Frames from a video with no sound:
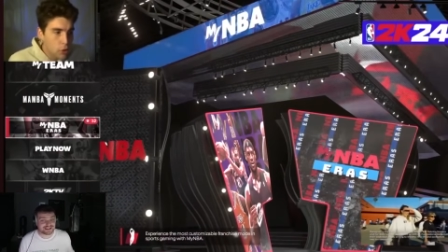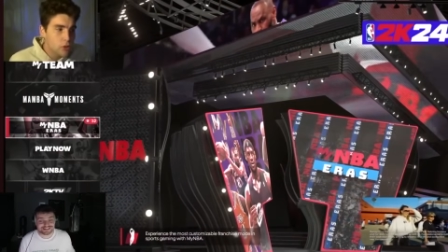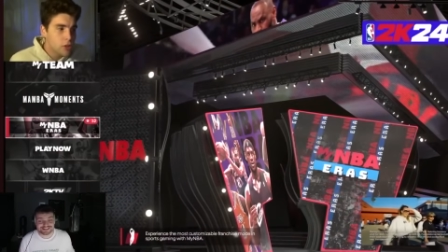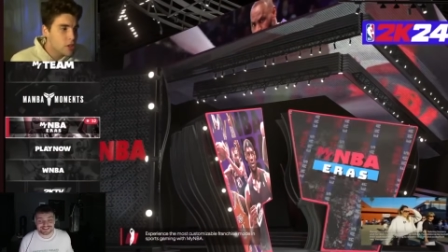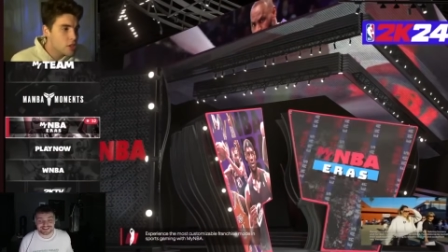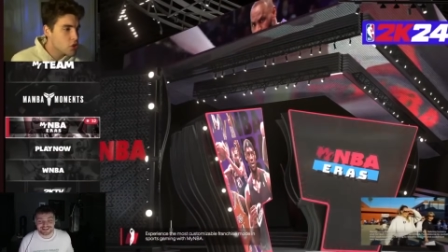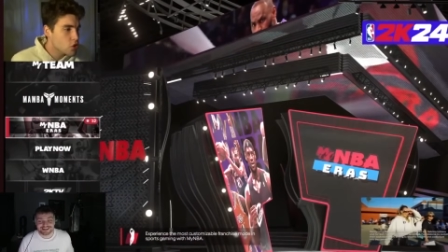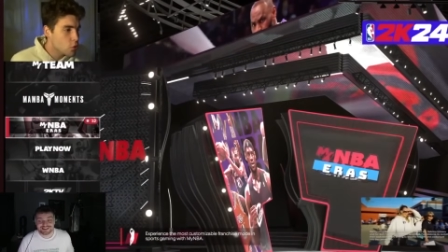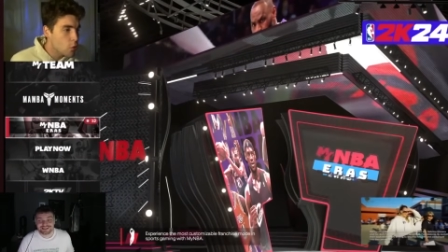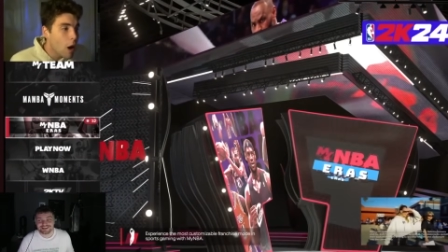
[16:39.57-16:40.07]
Build
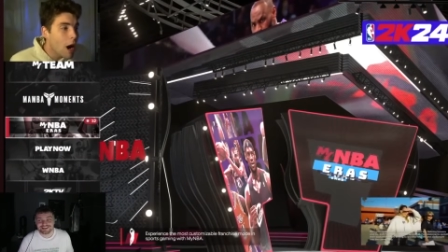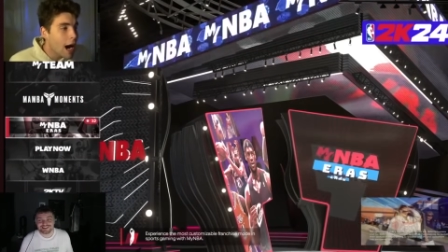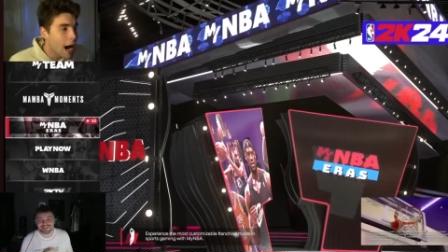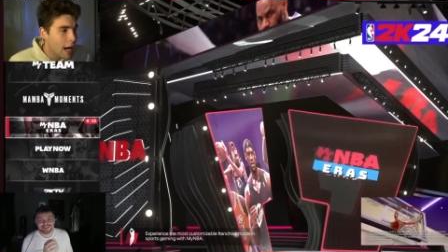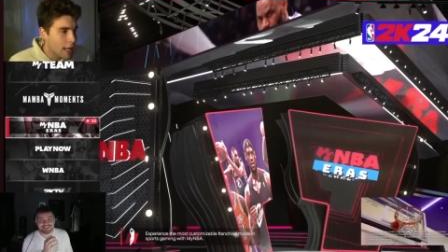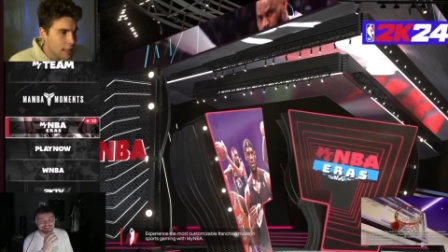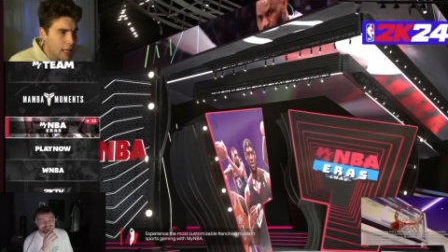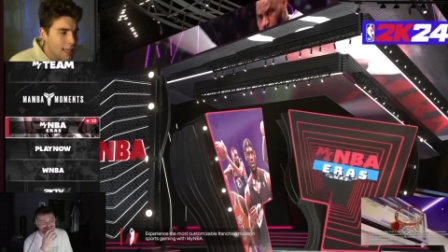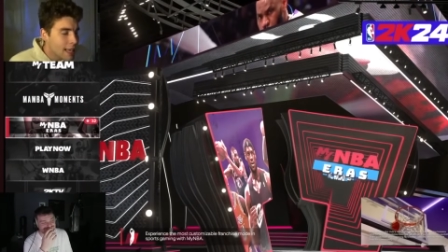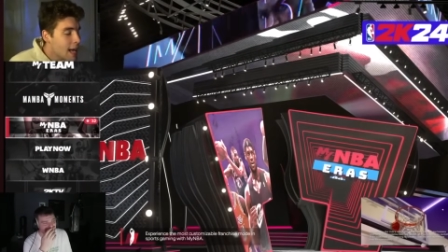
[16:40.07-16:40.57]
a
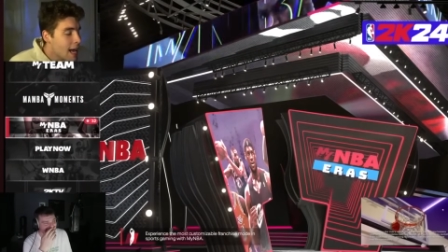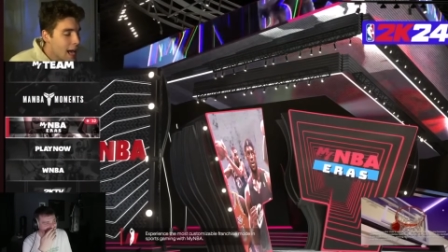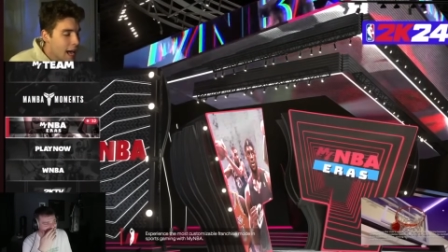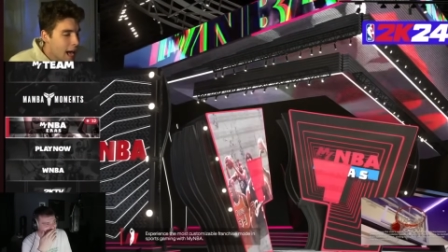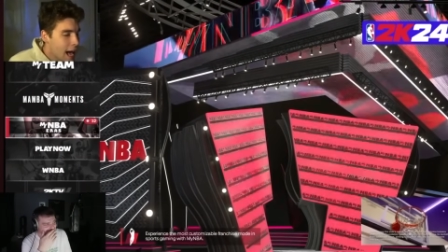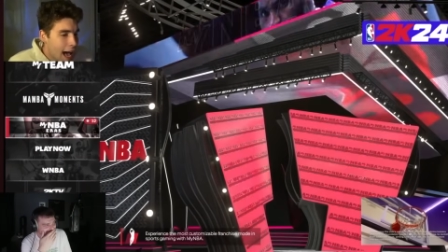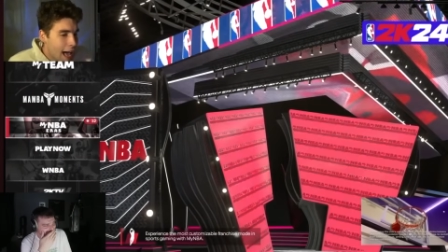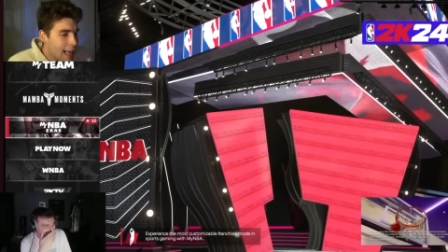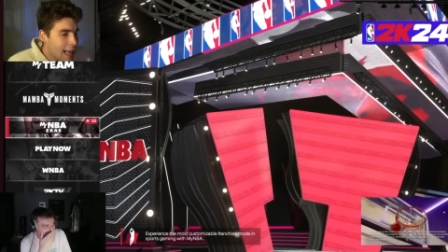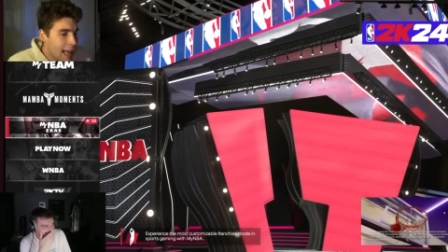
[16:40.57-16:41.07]
squad. Like
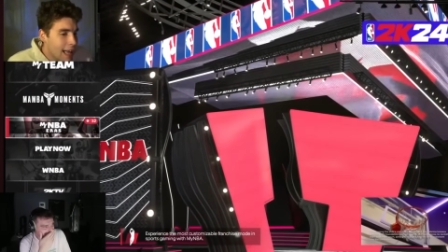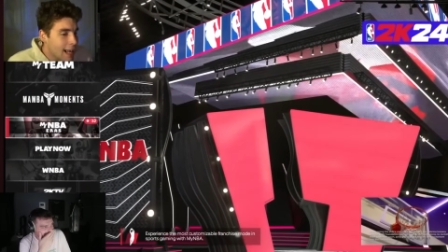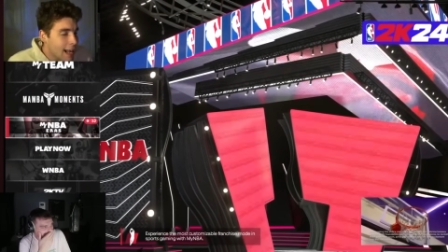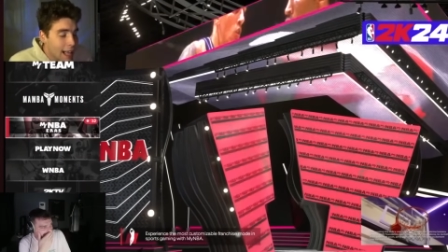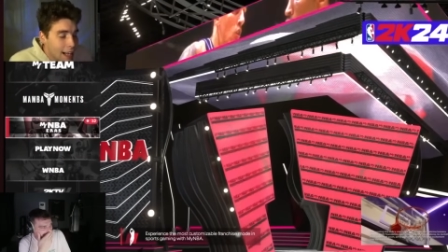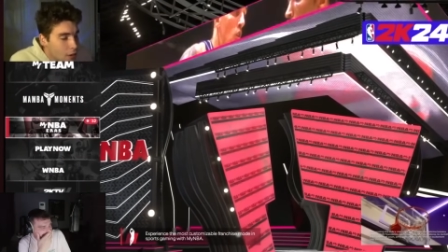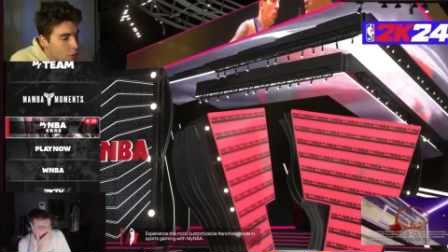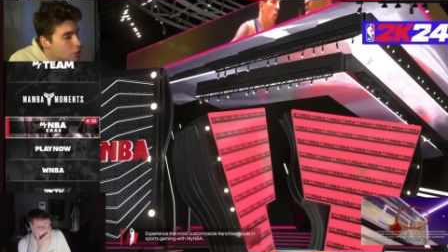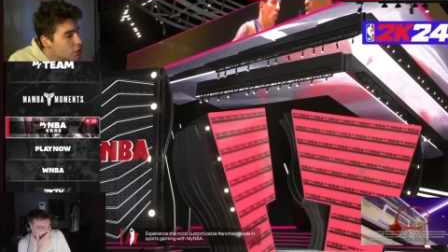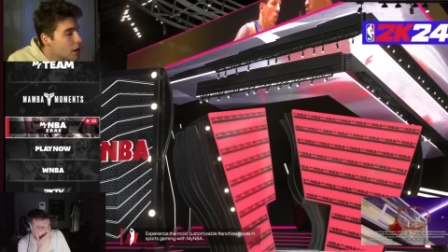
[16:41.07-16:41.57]
I,
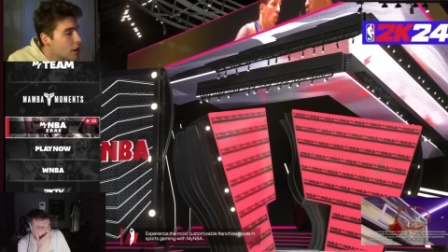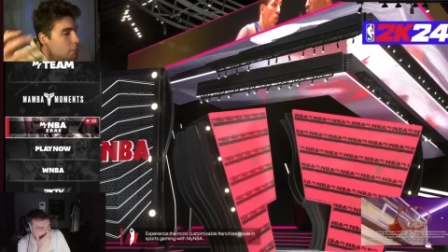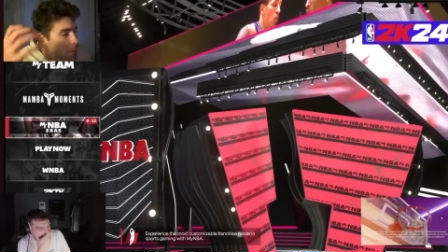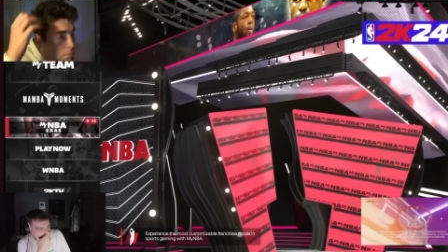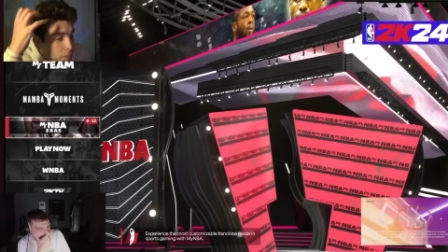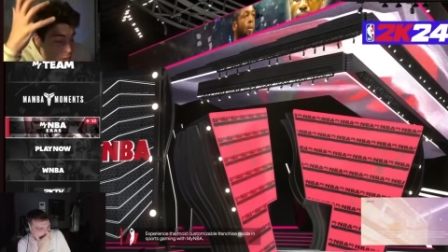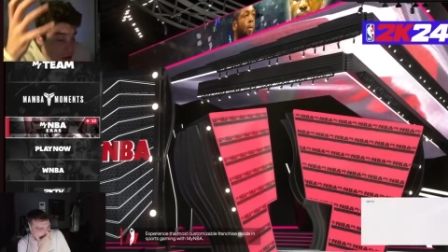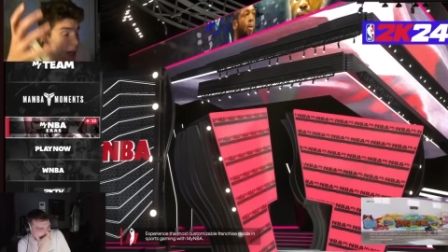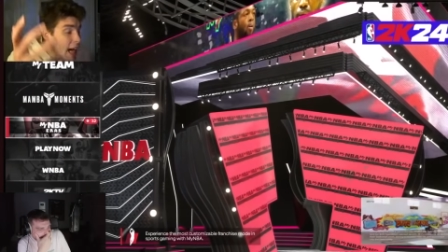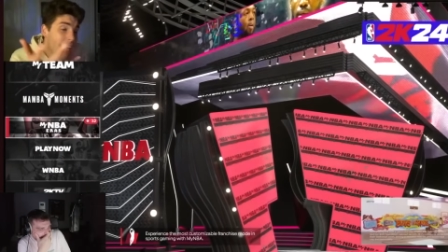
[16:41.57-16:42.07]
I, I don't
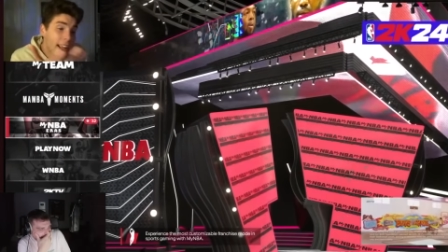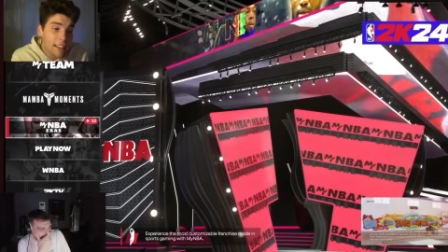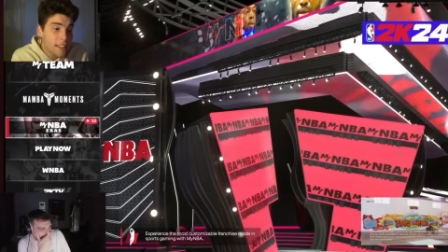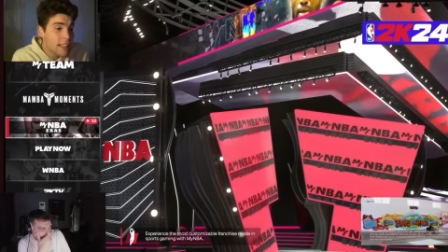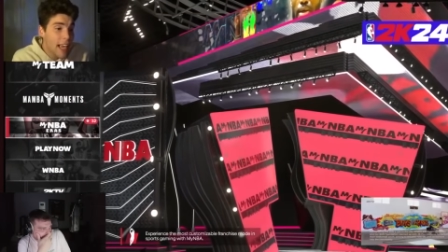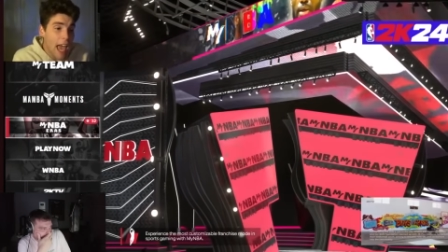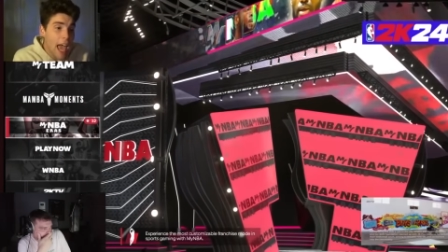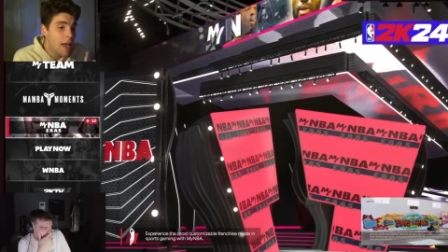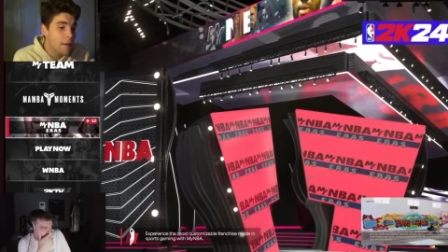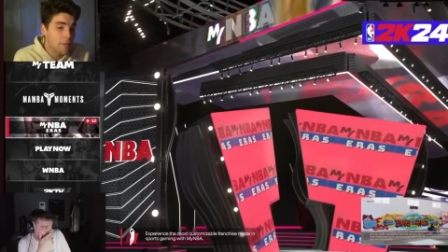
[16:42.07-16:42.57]
playing
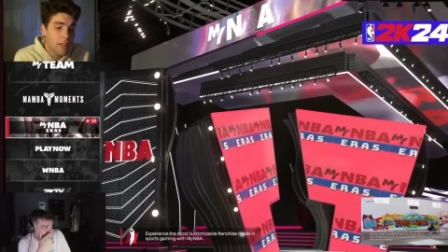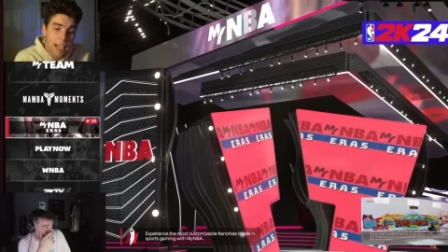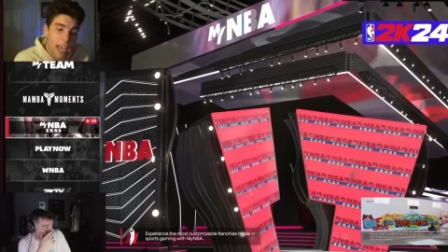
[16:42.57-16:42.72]
the game.